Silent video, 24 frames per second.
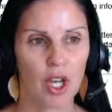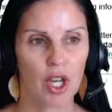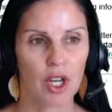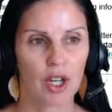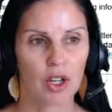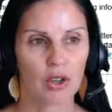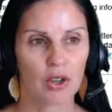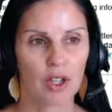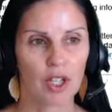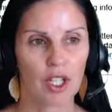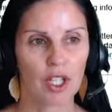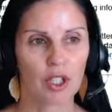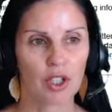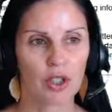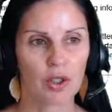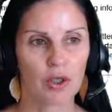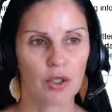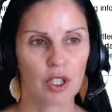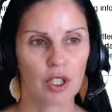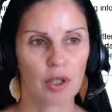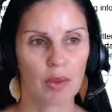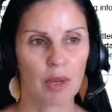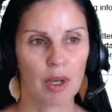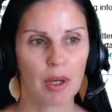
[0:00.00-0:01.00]
create a new
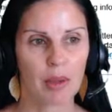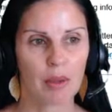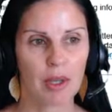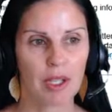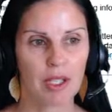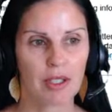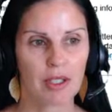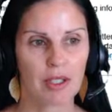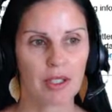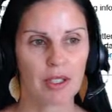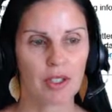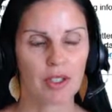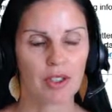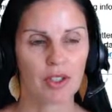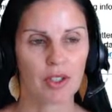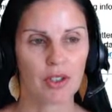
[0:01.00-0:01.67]
email message,